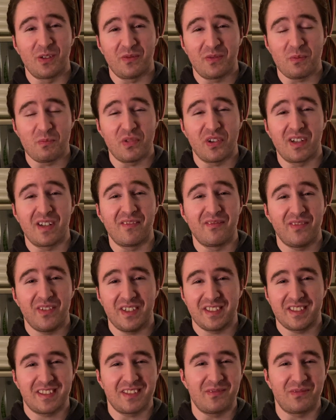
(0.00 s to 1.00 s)
put in
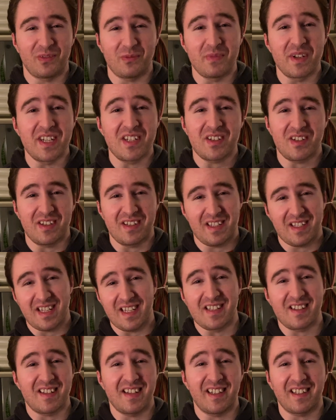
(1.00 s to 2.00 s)
false information,
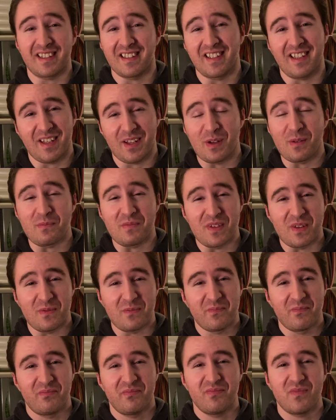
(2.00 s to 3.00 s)
it's not going to help you.
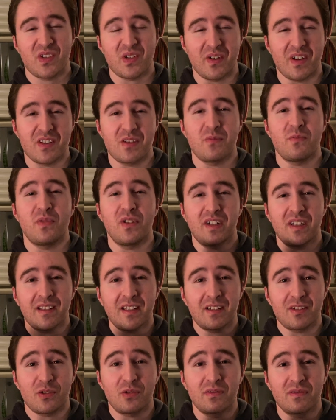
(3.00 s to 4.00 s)
So as you put in that
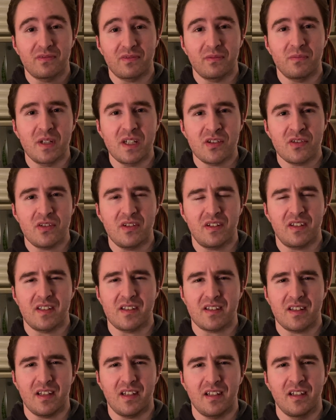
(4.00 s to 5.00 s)
true information, you could
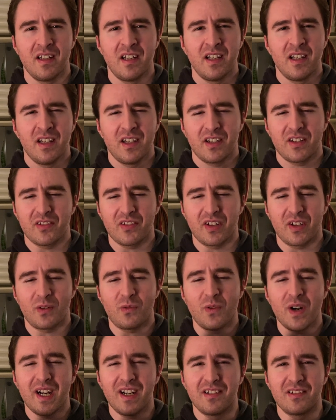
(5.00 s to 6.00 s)
say, you're like,
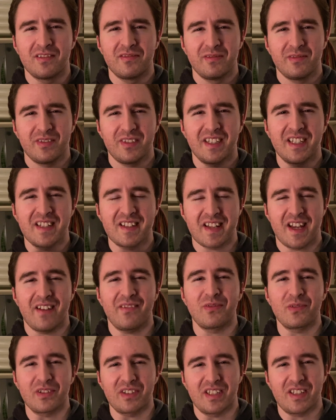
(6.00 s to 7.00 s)
wow, things have
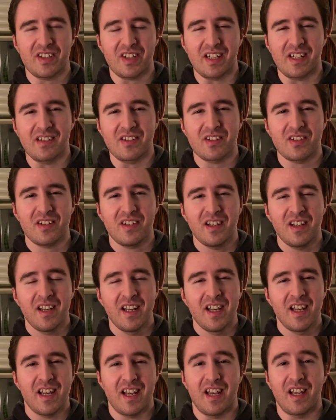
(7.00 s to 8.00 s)
really changed.
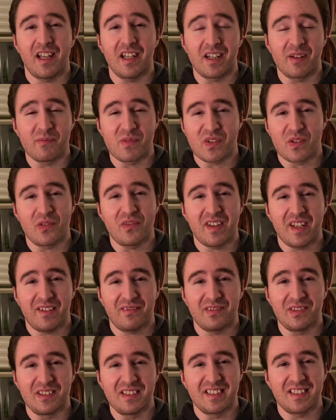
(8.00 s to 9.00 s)
And I'm so
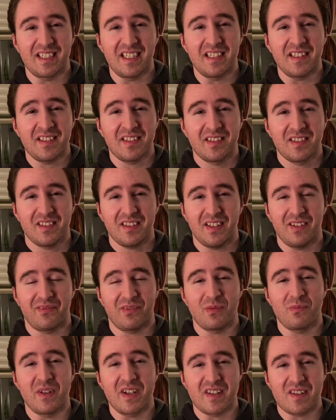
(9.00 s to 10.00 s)
thankful to say that for
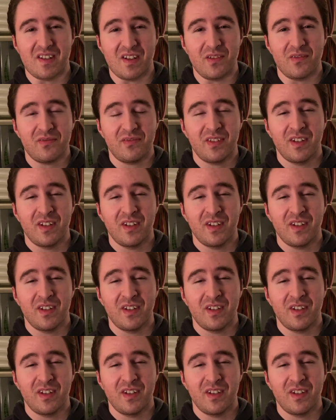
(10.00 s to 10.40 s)
myself,